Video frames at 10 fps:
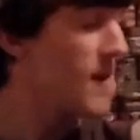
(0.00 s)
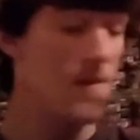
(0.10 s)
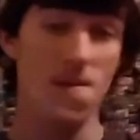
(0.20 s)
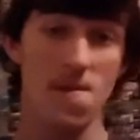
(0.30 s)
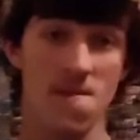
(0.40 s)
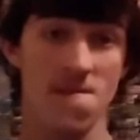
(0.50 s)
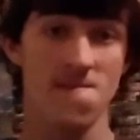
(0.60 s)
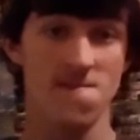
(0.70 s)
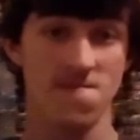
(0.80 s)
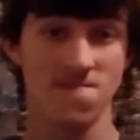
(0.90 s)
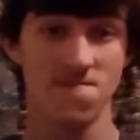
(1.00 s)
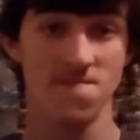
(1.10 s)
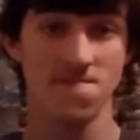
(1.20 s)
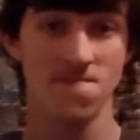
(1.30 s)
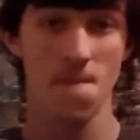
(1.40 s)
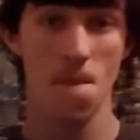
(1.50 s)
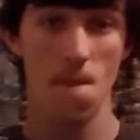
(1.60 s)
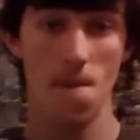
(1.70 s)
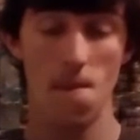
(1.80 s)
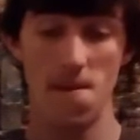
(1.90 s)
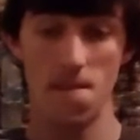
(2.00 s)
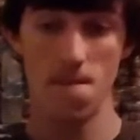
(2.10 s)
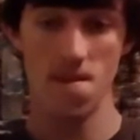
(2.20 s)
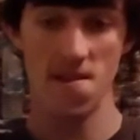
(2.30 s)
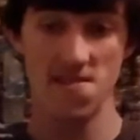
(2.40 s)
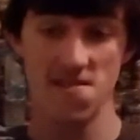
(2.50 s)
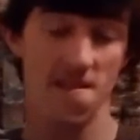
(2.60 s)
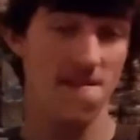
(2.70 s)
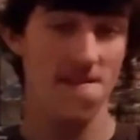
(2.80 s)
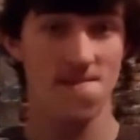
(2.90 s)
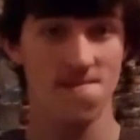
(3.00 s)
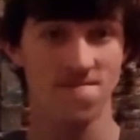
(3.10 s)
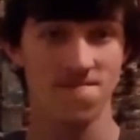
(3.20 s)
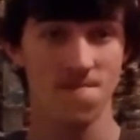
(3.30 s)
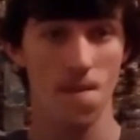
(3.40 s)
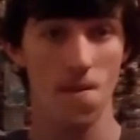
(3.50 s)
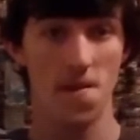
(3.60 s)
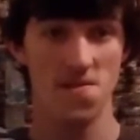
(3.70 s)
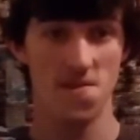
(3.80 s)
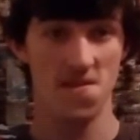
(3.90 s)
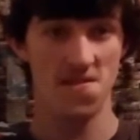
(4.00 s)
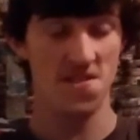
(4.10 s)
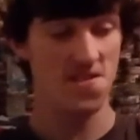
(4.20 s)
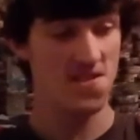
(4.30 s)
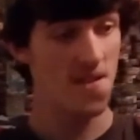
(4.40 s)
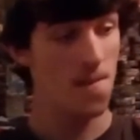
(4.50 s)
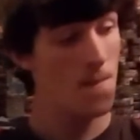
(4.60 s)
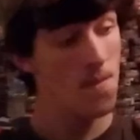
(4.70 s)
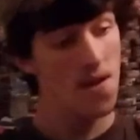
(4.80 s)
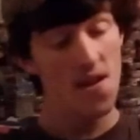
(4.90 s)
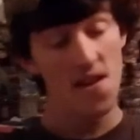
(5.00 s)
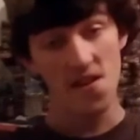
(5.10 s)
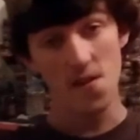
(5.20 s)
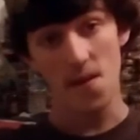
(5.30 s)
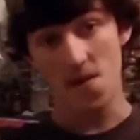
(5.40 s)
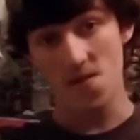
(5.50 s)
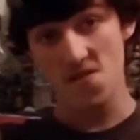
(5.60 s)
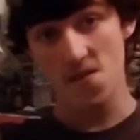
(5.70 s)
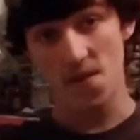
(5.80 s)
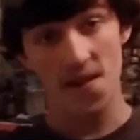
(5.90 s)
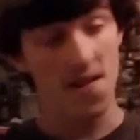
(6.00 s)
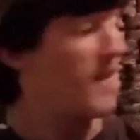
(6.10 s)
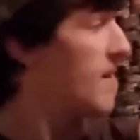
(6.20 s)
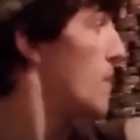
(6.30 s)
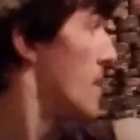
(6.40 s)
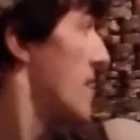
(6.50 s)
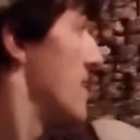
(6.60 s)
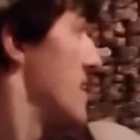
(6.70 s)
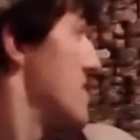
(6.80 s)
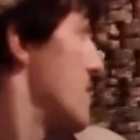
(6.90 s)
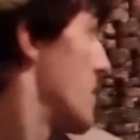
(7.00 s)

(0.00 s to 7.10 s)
I don't know. I mean, it's depends on who your teacher is. You can also get a, oh my god, that's